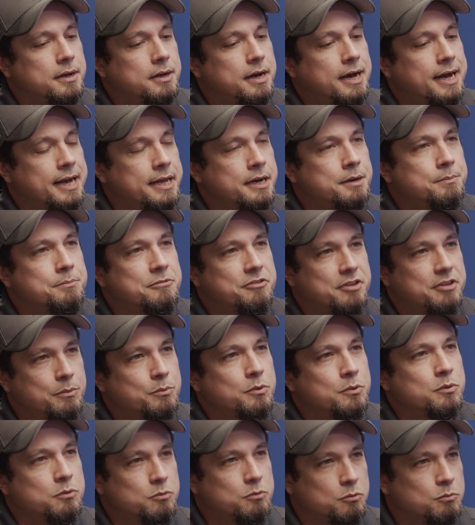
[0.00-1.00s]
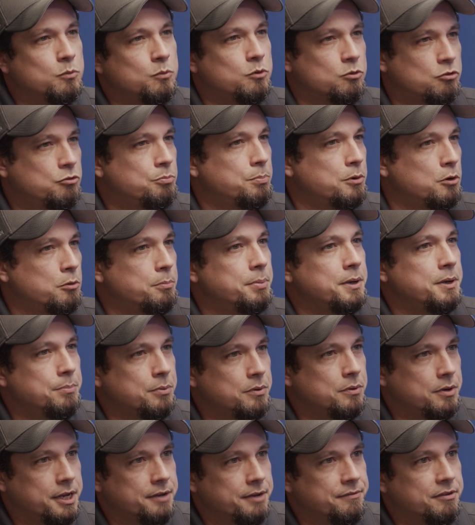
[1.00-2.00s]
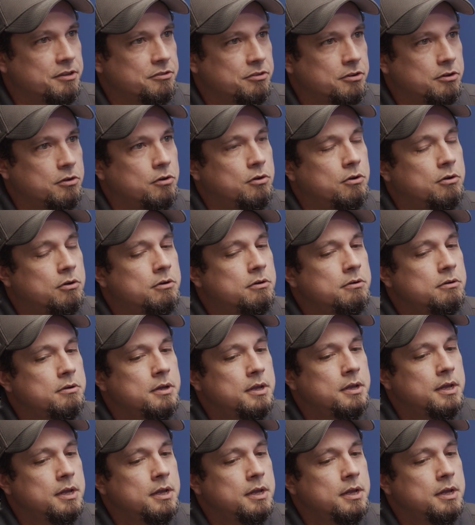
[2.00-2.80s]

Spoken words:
items that will spur people to give us a call.